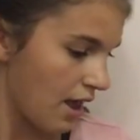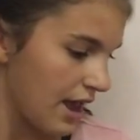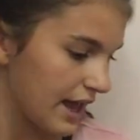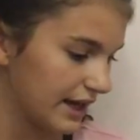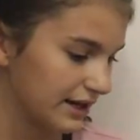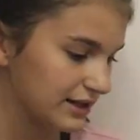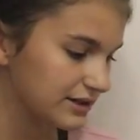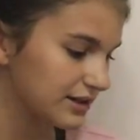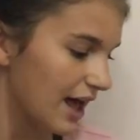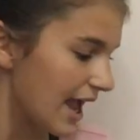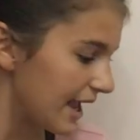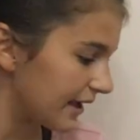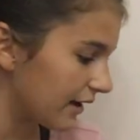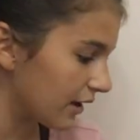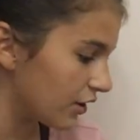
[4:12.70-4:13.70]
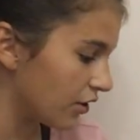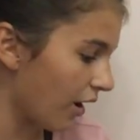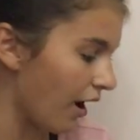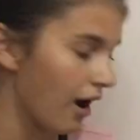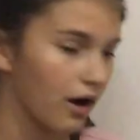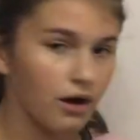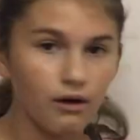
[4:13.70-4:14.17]
It is like
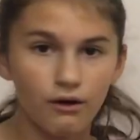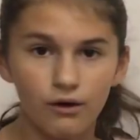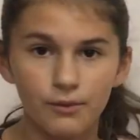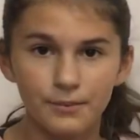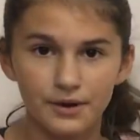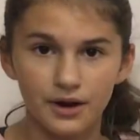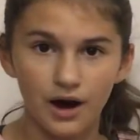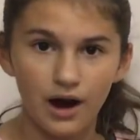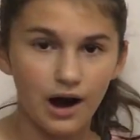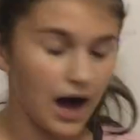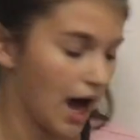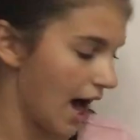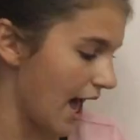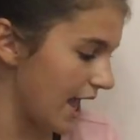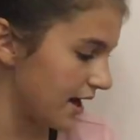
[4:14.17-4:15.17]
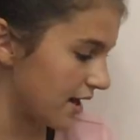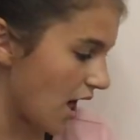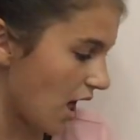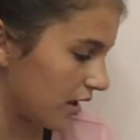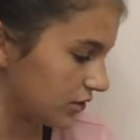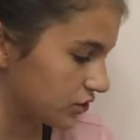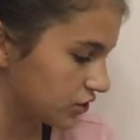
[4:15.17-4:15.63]
not cold but not hot,
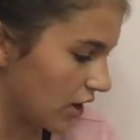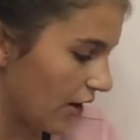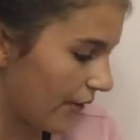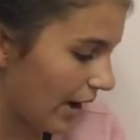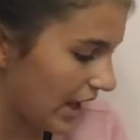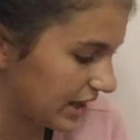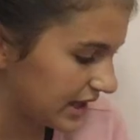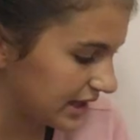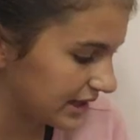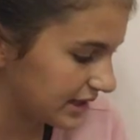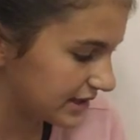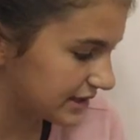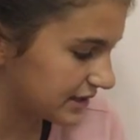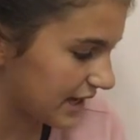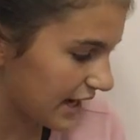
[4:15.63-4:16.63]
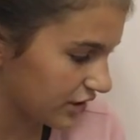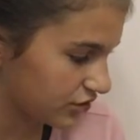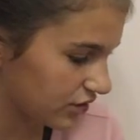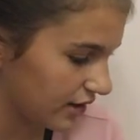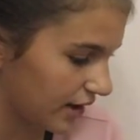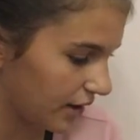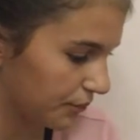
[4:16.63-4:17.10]
so I think this is
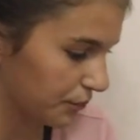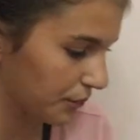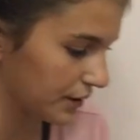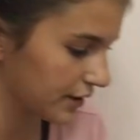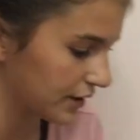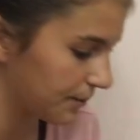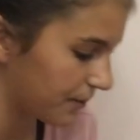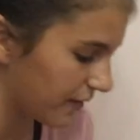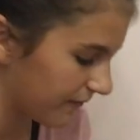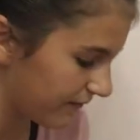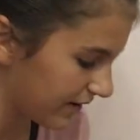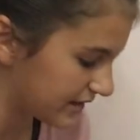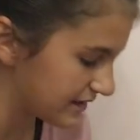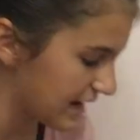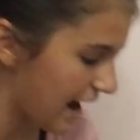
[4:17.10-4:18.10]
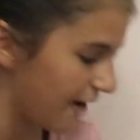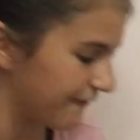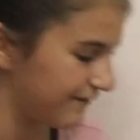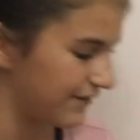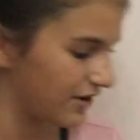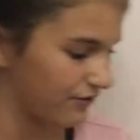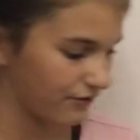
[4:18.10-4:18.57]
actually a really perfect
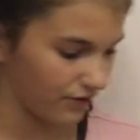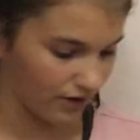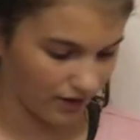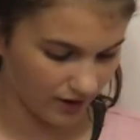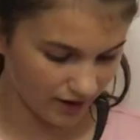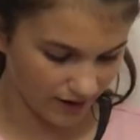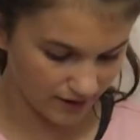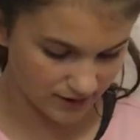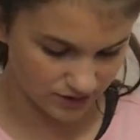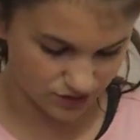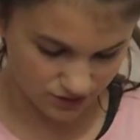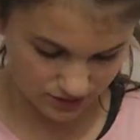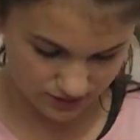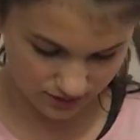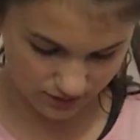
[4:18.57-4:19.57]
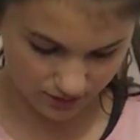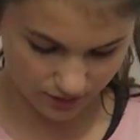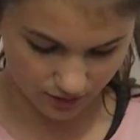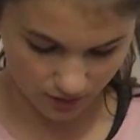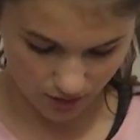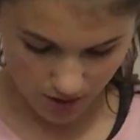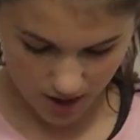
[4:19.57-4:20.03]
outfit for her. It's just a
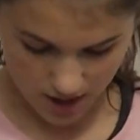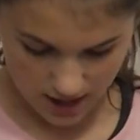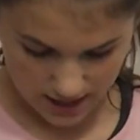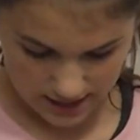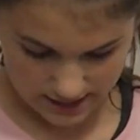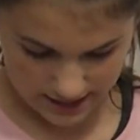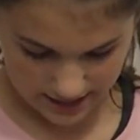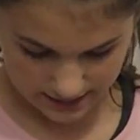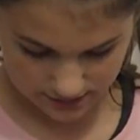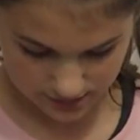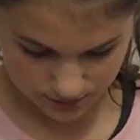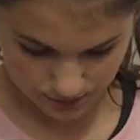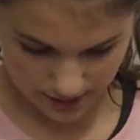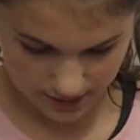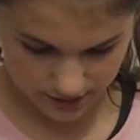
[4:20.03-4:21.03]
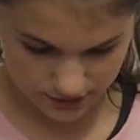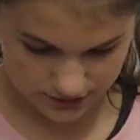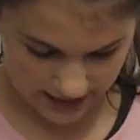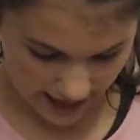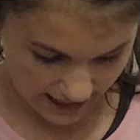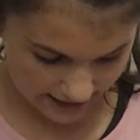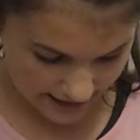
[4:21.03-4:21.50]
little knit sweater
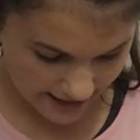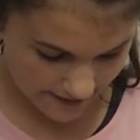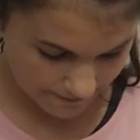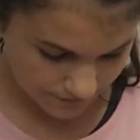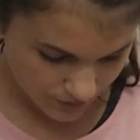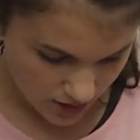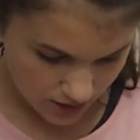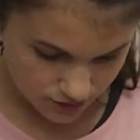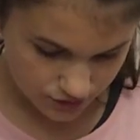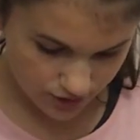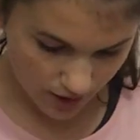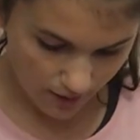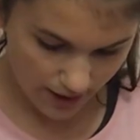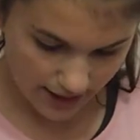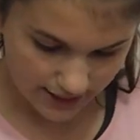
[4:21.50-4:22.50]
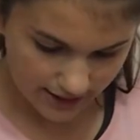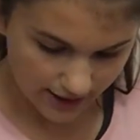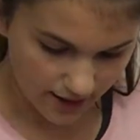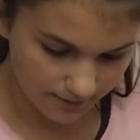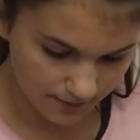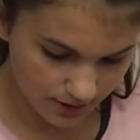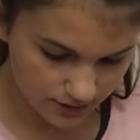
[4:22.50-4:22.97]
jacket. So I think
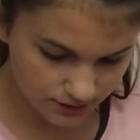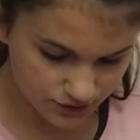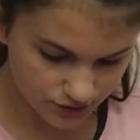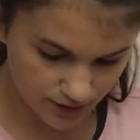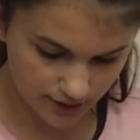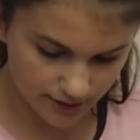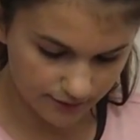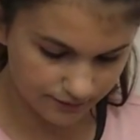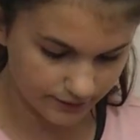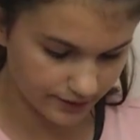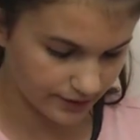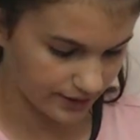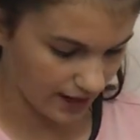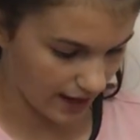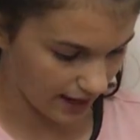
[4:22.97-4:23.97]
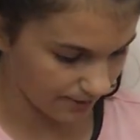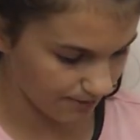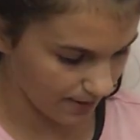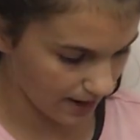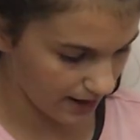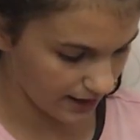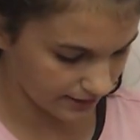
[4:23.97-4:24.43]
I'm going to start off with the
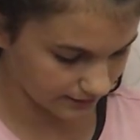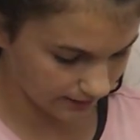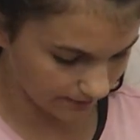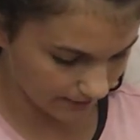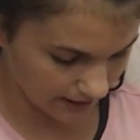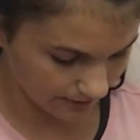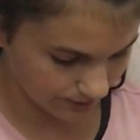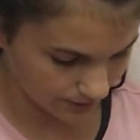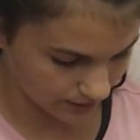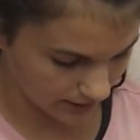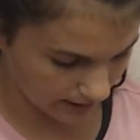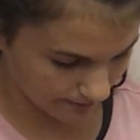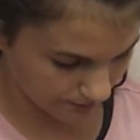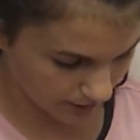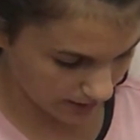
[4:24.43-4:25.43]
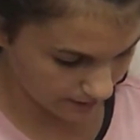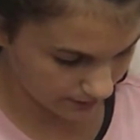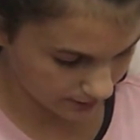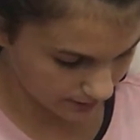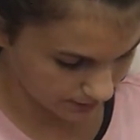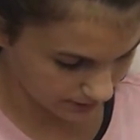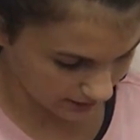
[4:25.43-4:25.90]
headband. I'm probably
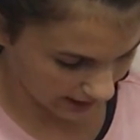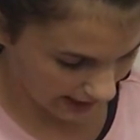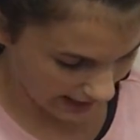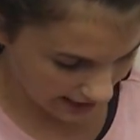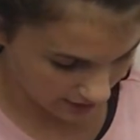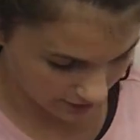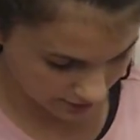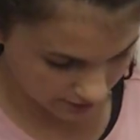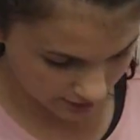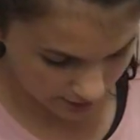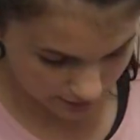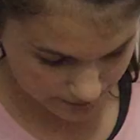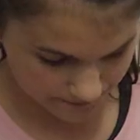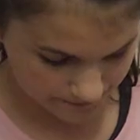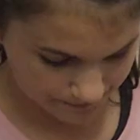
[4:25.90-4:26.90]
going to put the hat on though.